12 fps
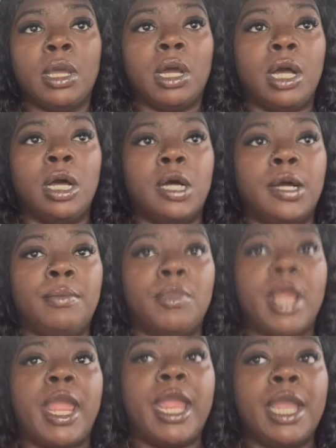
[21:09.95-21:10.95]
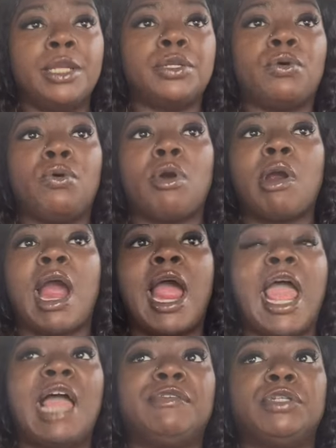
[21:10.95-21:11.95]
um, and or I
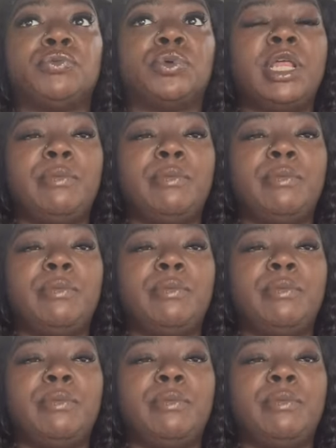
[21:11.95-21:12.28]
have to really